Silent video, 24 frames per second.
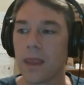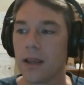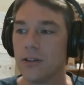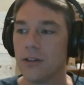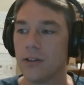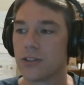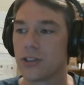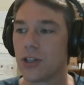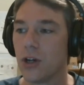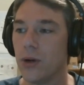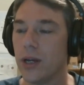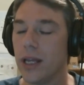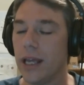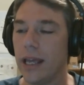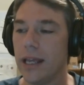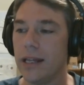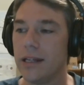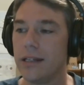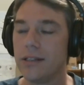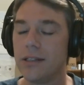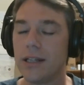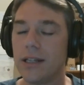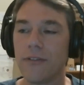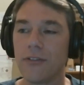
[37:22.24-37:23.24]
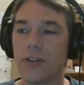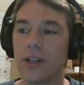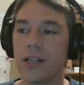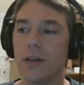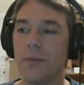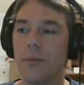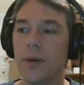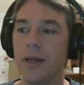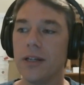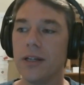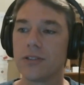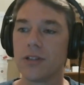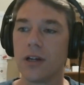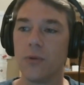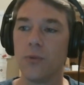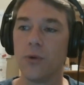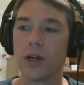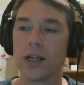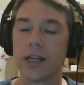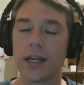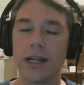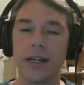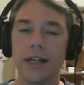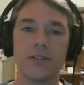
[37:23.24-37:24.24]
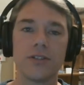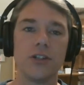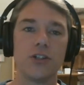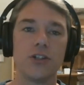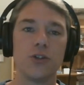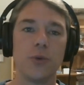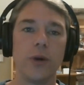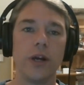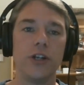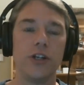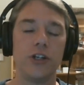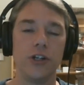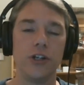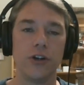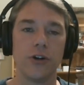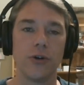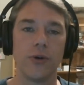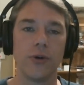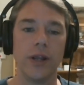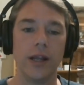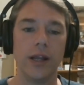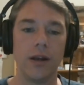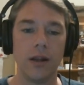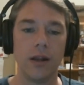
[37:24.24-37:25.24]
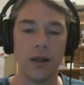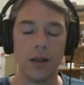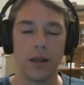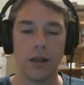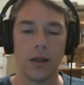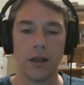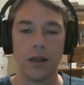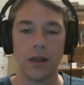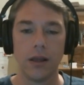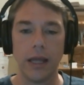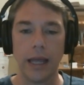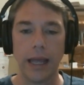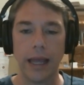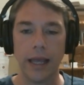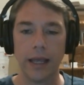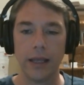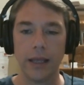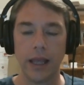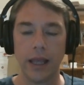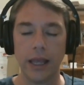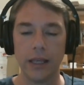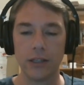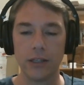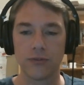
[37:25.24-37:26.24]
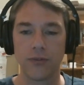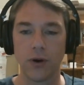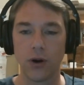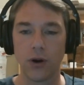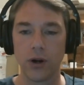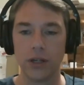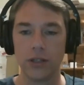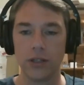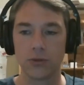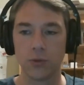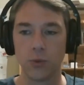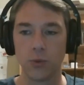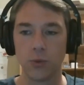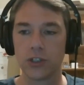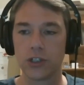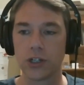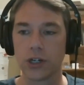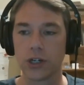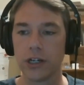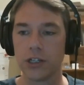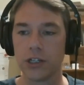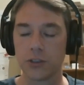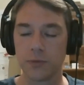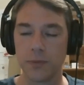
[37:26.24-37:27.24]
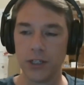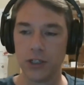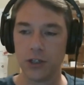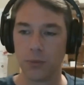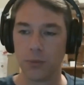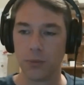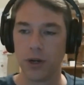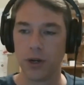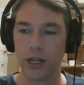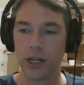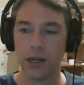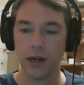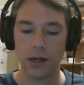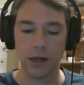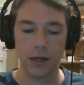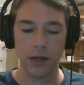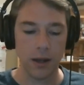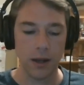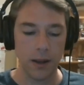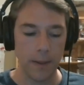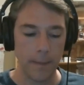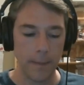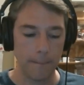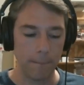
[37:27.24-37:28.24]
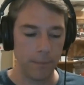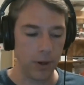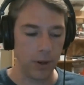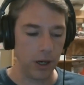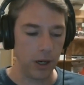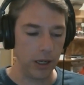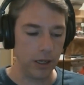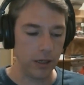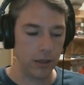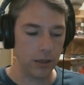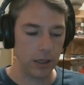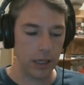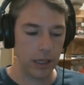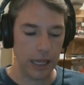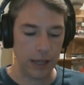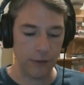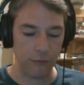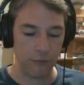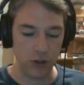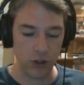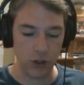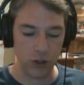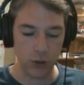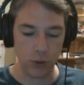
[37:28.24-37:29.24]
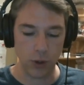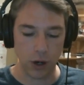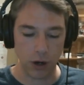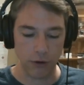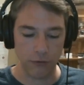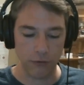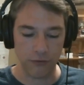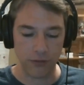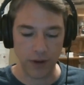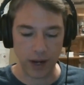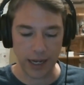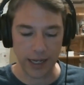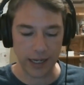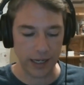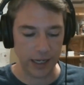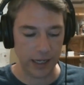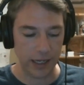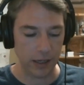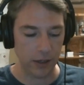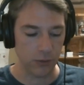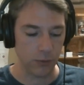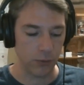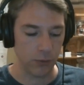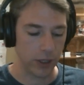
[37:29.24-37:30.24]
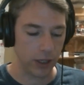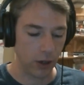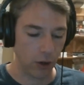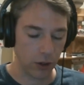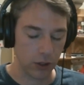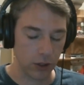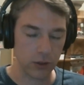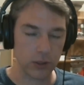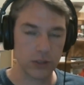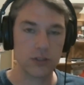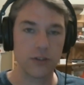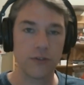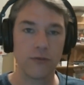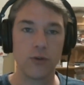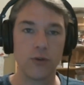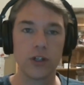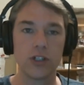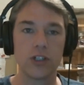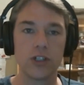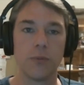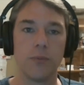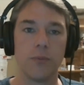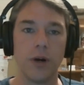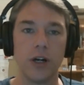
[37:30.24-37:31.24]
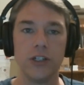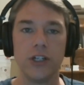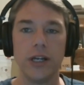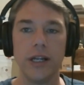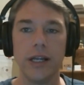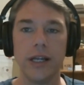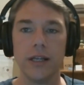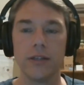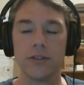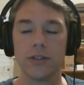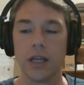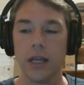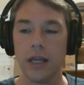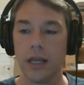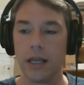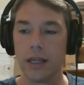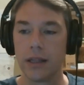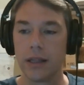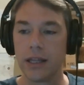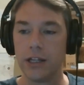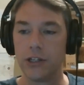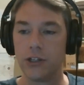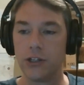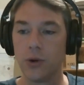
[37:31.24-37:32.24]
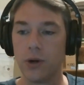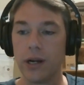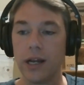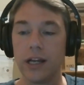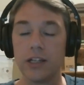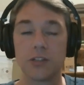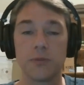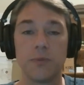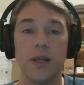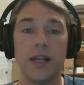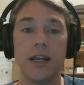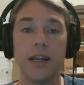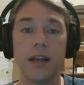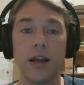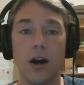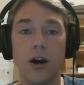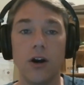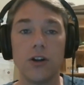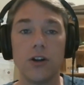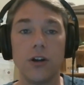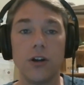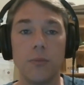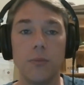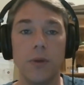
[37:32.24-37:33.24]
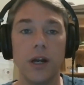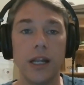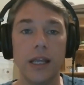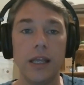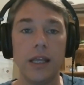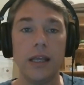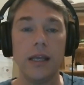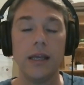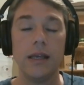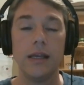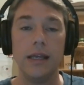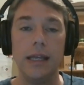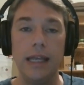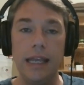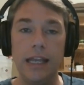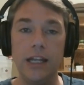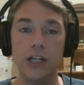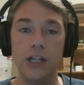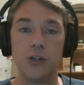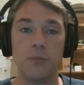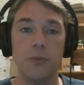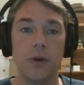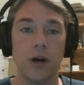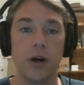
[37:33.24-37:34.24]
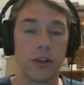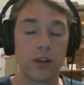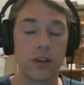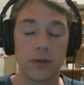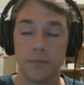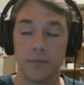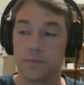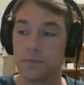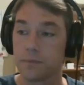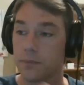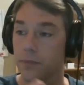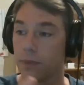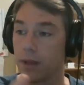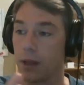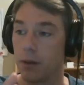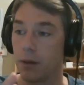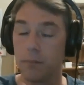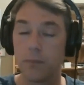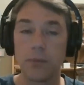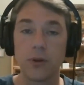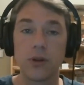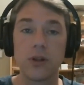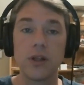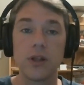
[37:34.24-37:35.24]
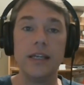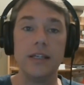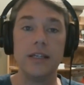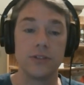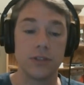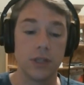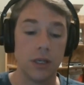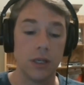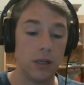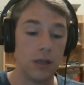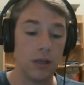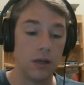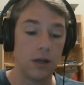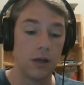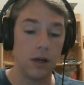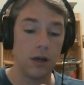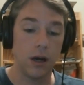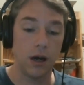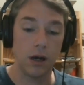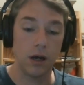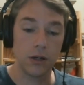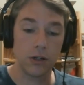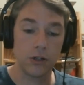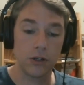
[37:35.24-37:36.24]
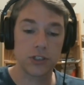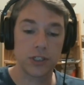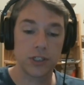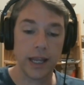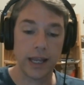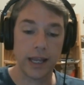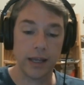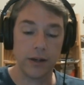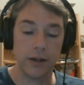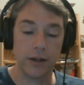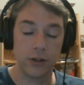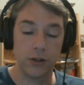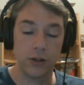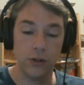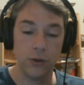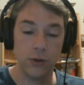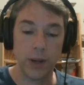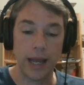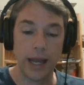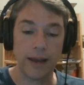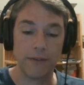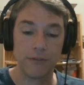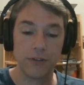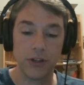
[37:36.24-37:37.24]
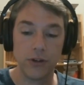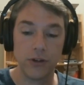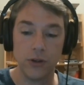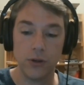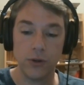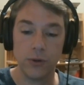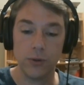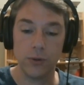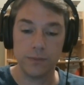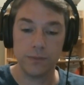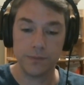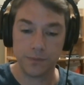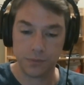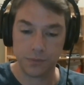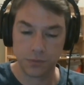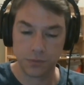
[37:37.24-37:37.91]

So it definitely depends on what kind of situation you're in as far as what you're going to spend your money on. But if you are finding, regardless of what your budget is, that you are not spending all your money each month, please understand you have to do,